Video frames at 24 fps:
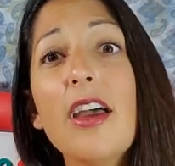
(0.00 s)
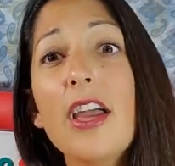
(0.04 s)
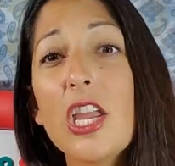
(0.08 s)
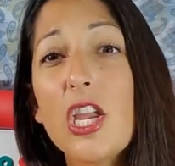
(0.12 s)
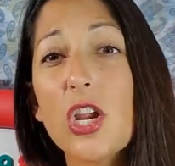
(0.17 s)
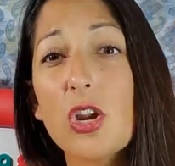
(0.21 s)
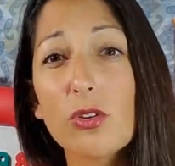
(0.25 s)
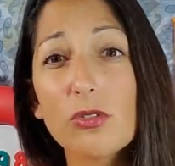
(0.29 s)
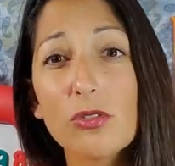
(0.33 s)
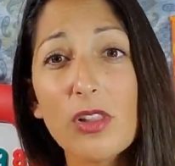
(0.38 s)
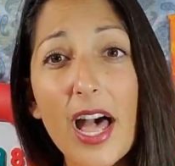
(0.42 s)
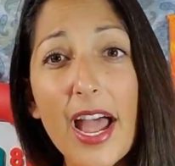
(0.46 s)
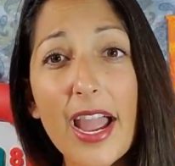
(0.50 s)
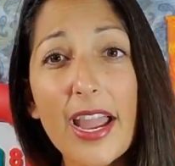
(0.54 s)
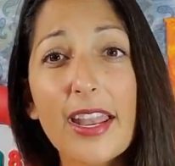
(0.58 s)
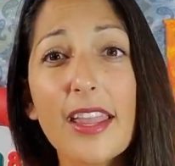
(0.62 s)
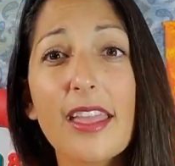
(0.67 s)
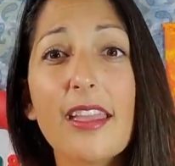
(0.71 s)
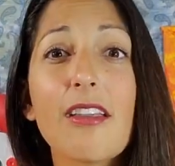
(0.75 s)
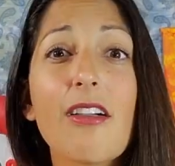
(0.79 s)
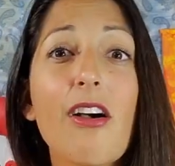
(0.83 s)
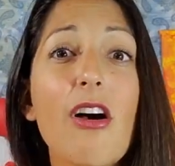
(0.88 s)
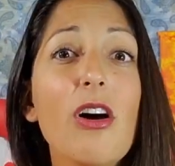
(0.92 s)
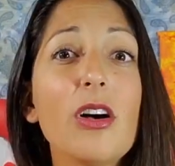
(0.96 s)
your
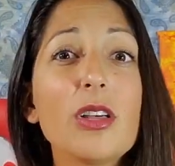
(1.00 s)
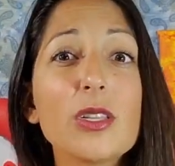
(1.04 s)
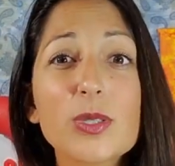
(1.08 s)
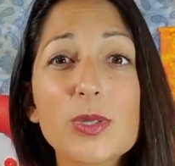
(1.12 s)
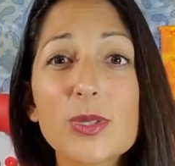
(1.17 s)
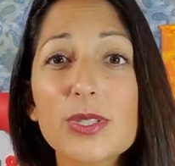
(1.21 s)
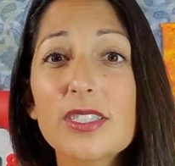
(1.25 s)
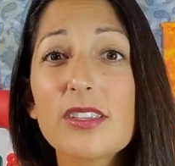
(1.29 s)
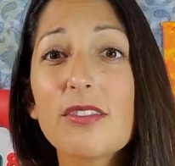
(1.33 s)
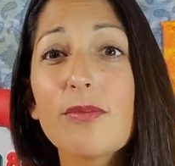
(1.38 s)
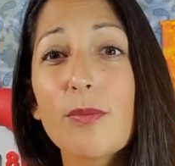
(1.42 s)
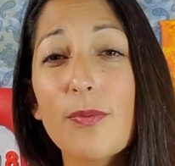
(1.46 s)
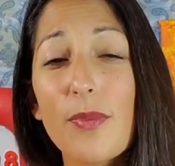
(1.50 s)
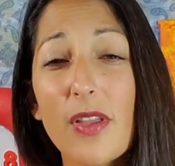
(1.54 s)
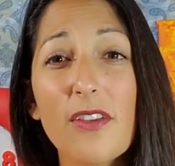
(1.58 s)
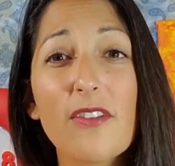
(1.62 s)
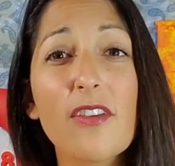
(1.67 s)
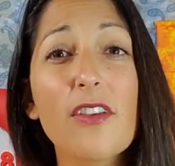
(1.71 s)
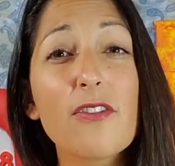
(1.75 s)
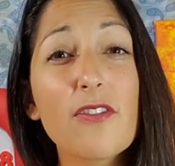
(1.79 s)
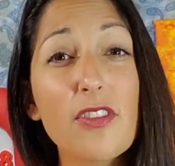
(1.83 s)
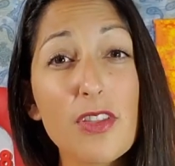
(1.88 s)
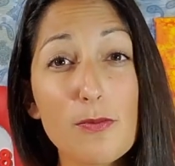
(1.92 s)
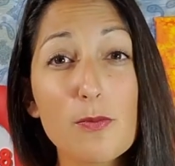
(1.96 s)
lighting, all sorts of
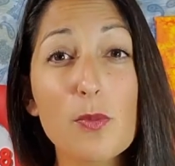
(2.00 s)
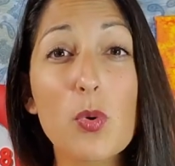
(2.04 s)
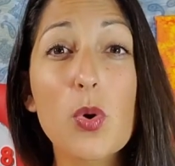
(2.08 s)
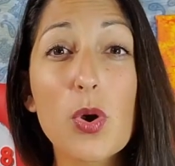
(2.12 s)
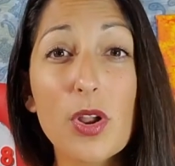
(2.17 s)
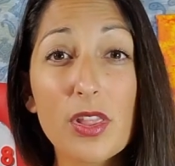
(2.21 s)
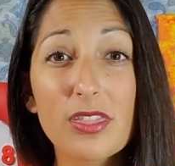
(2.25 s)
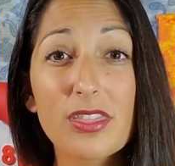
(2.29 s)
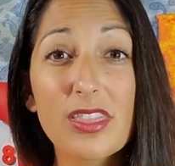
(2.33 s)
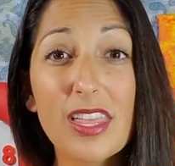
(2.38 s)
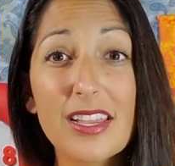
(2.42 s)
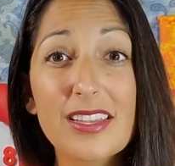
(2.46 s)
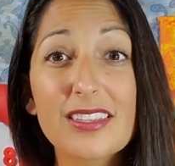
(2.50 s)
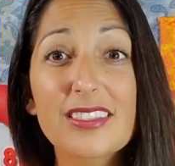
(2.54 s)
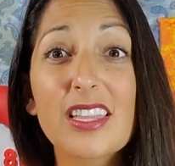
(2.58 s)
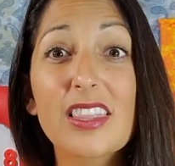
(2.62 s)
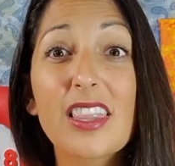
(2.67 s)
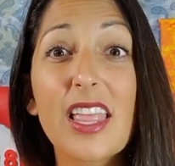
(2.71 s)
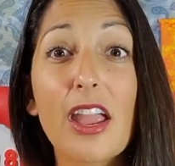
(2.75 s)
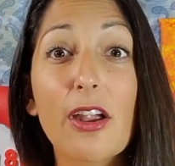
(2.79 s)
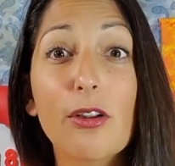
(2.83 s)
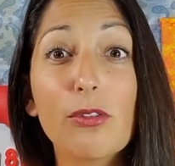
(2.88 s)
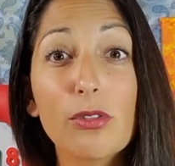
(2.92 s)
important things that they are